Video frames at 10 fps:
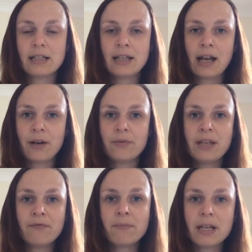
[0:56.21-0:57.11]
Now
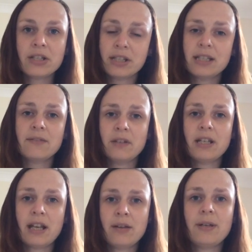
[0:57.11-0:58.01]
the information in this
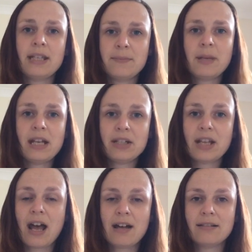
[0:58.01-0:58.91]
video is pitched
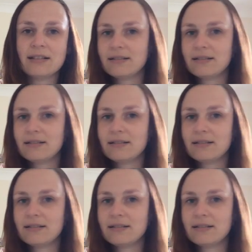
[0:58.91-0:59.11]
at